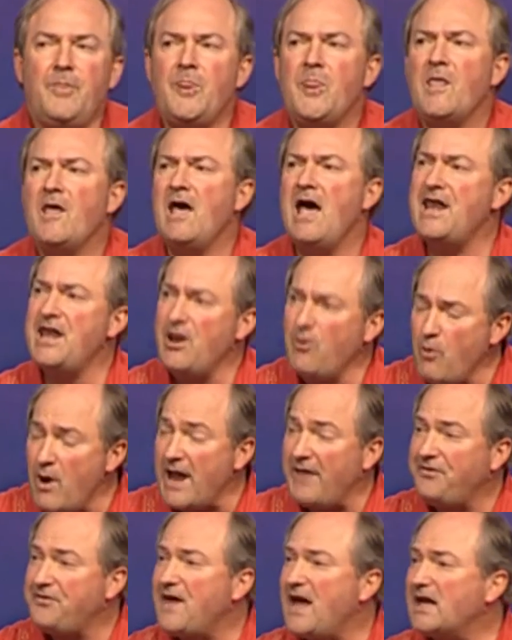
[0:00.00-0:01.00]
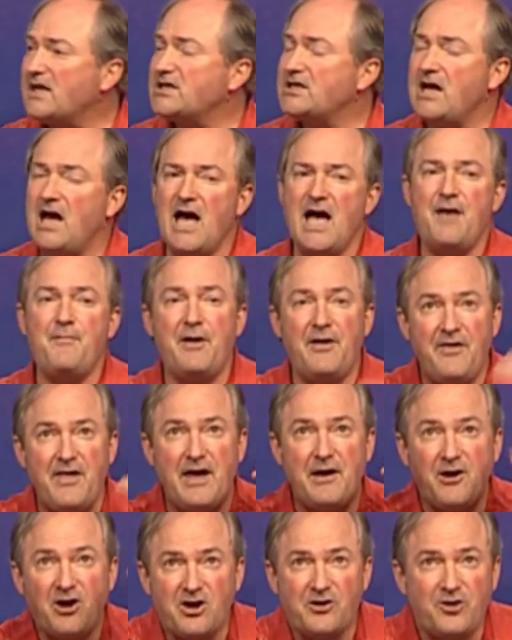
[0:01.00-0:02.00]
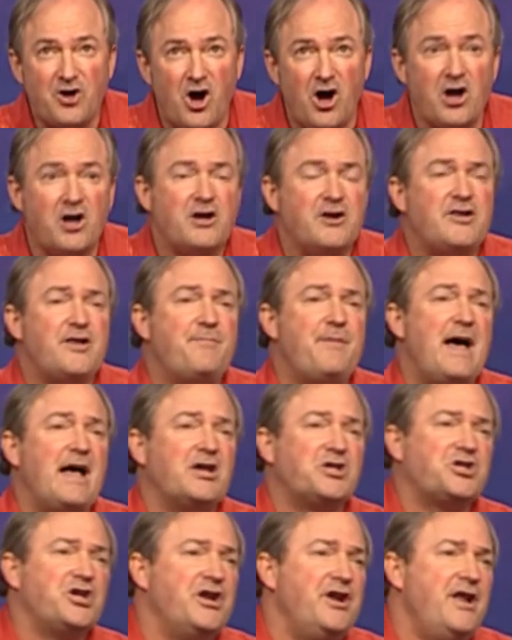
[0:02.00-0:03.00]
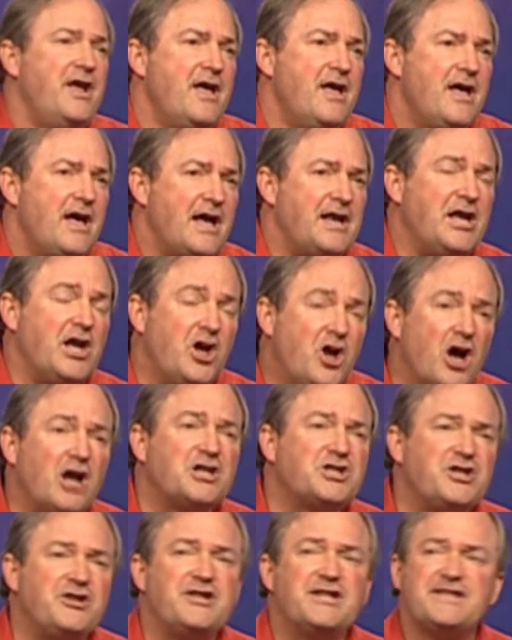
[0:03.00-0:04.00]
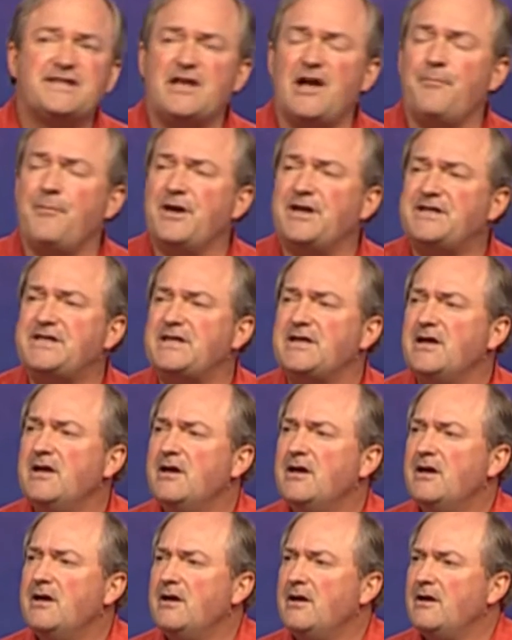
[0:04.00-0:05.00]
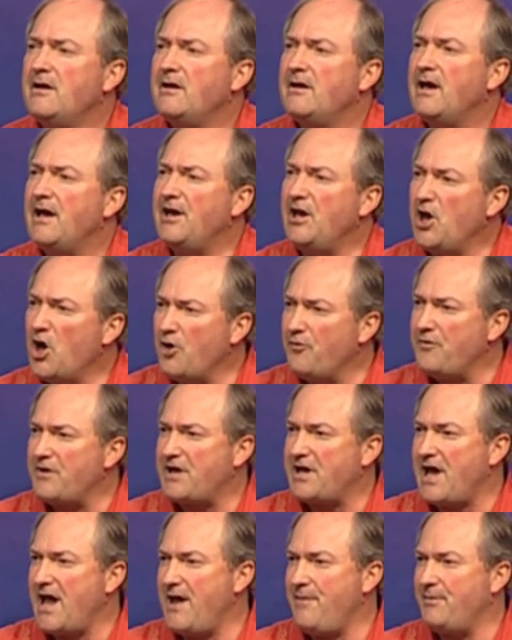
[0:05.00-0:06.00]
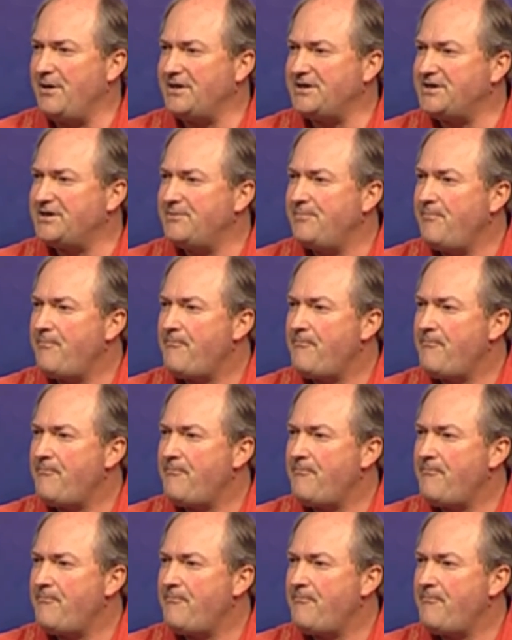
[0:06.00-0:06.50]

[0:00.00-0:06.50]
And he went that time and they conquered the mountain and he got to the summit and he overcame it.